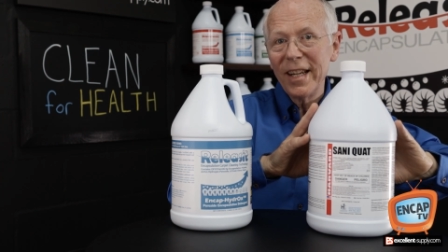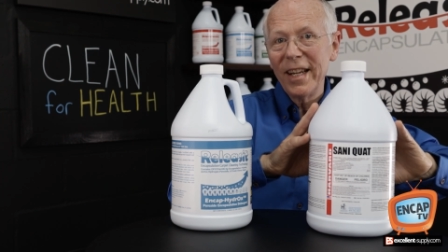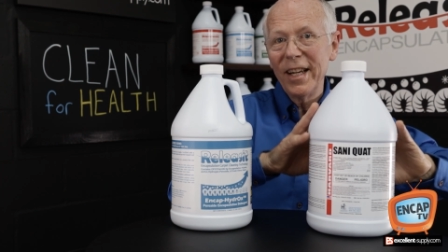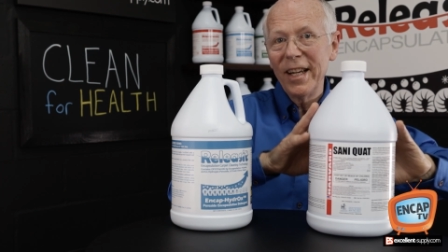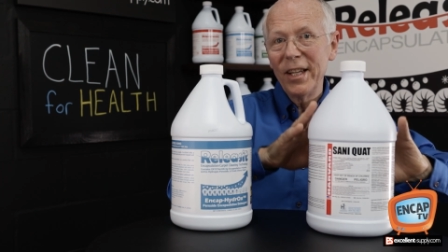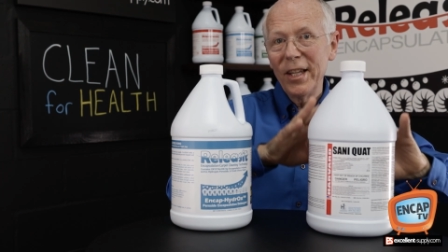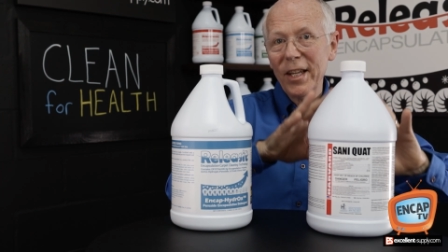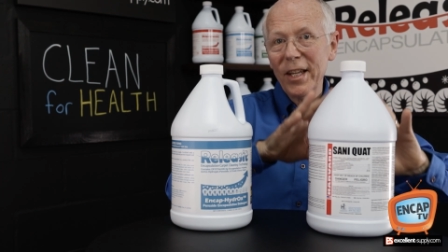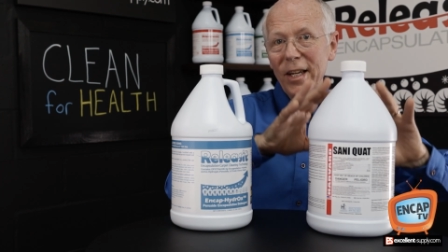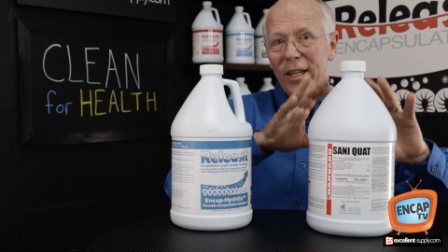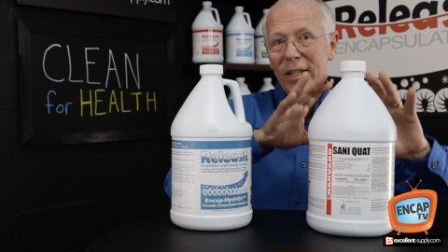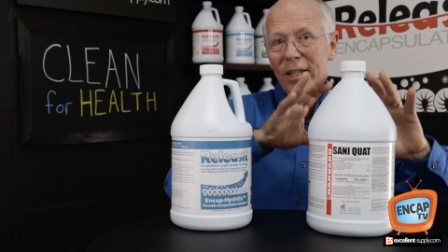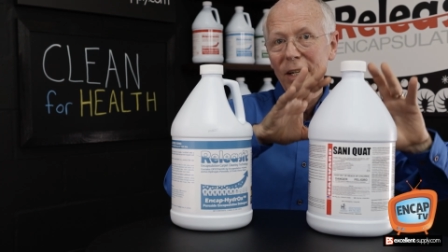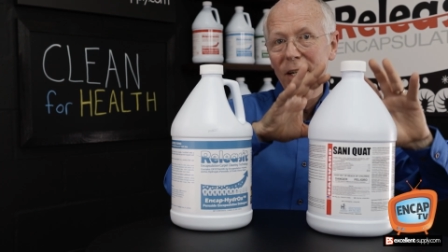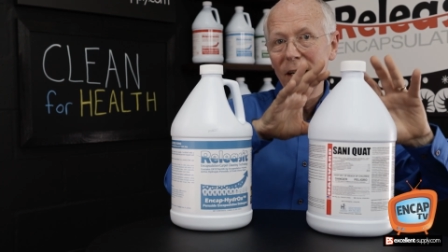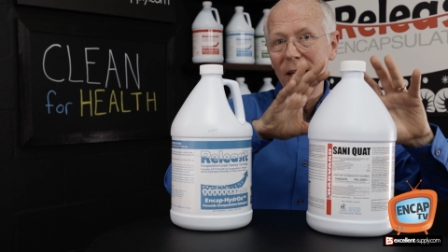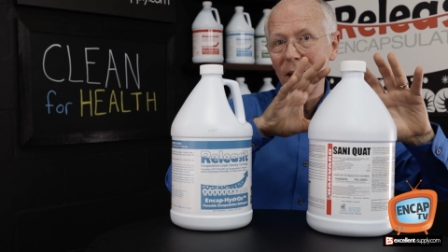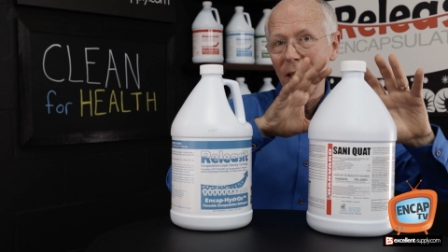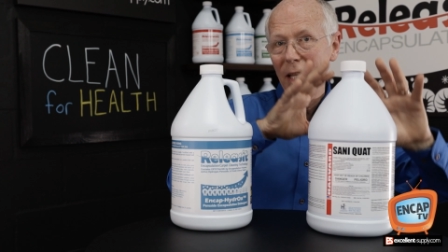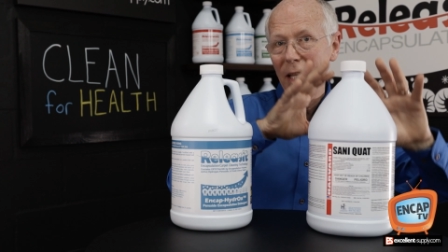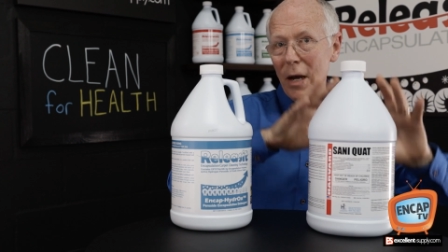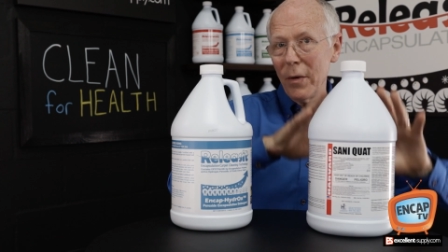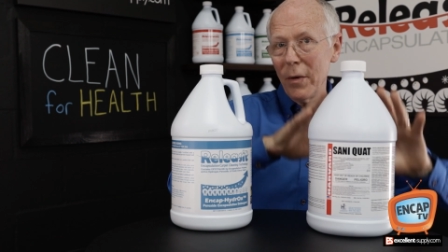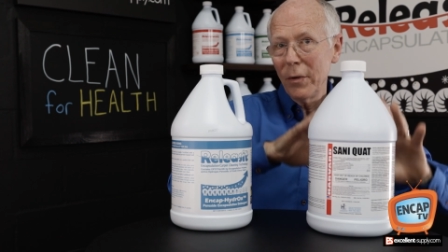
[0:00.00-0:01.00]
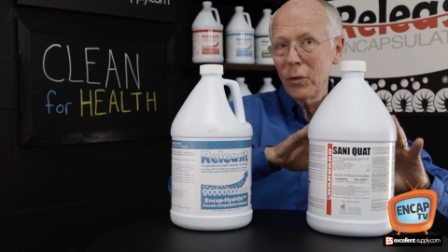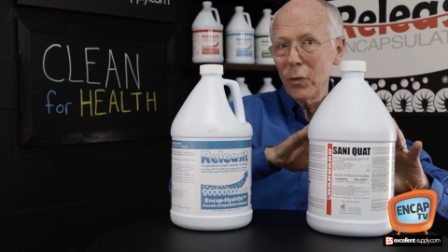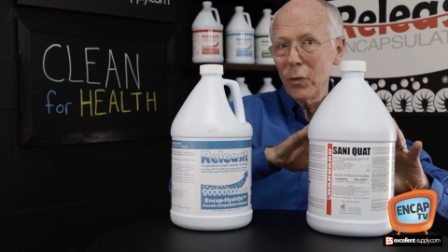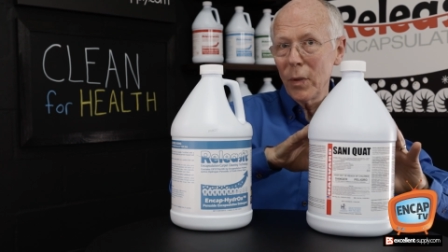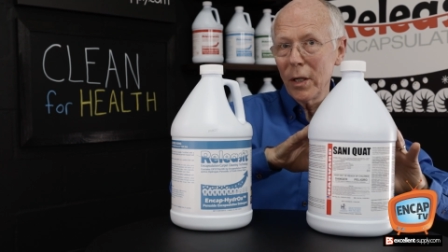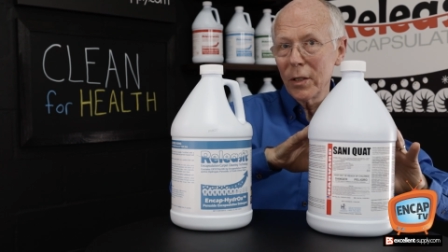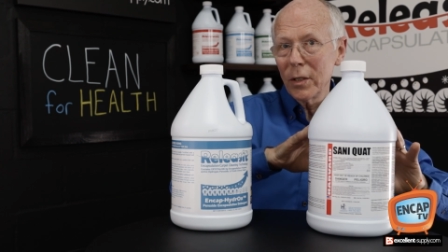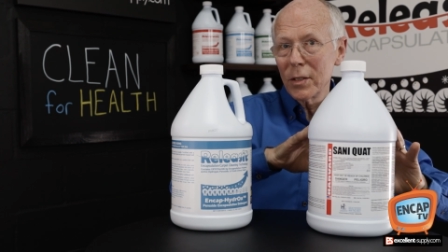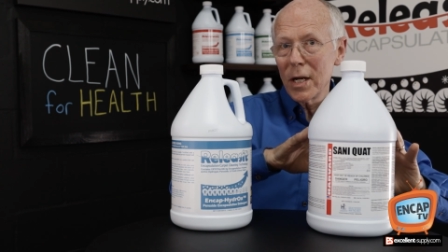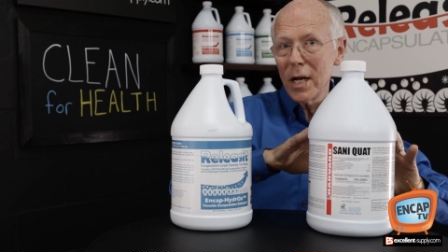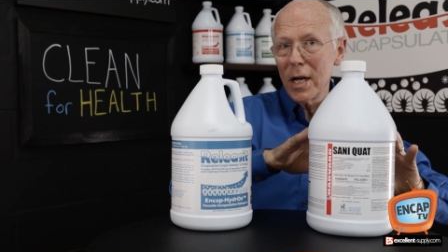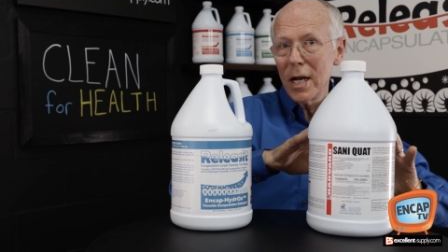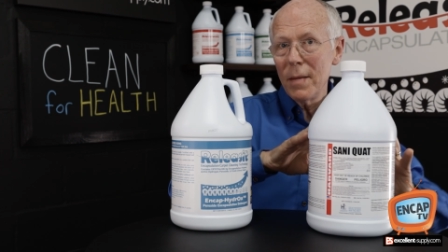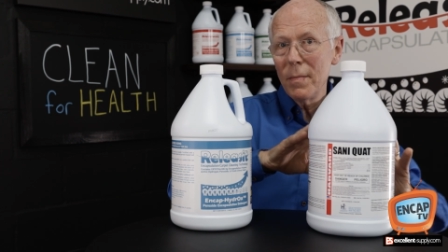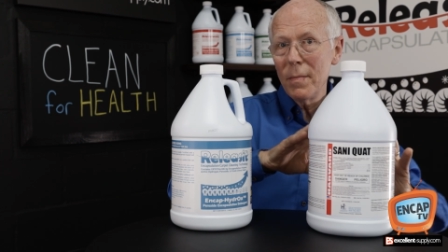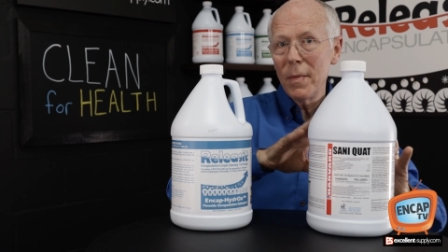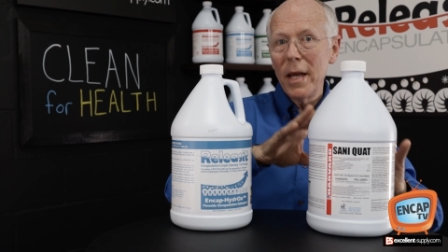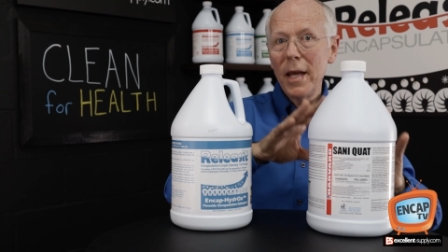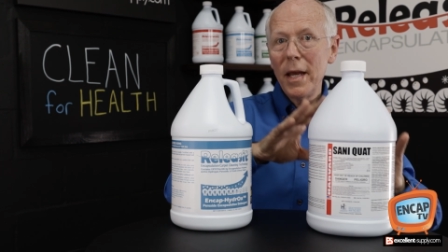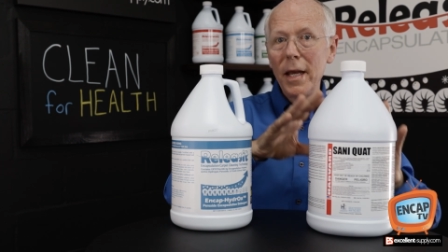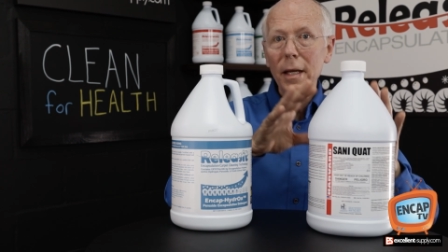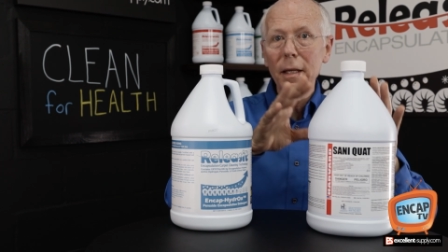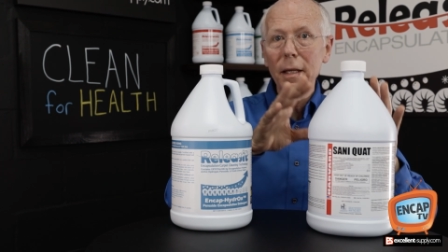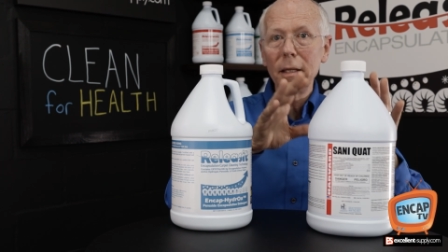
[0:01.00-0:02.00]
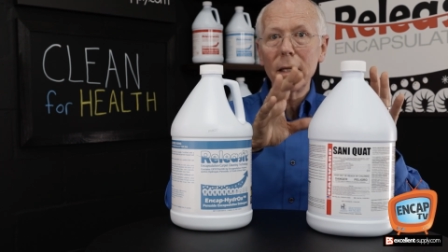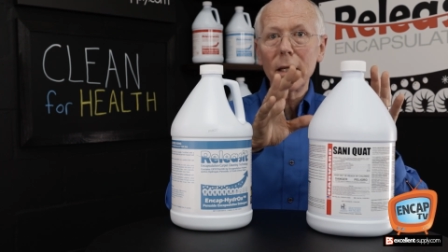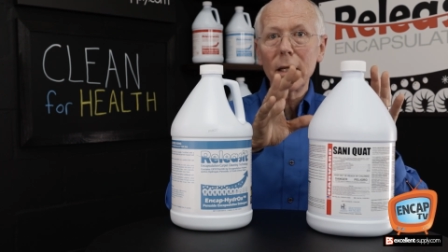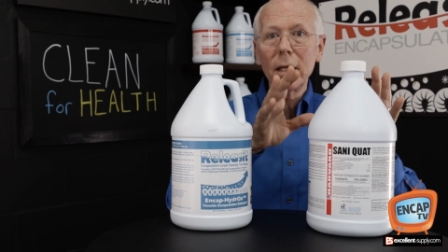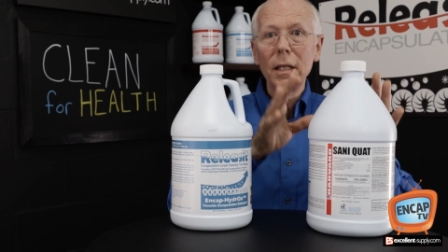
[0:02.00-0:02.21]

and then allowing dwell time and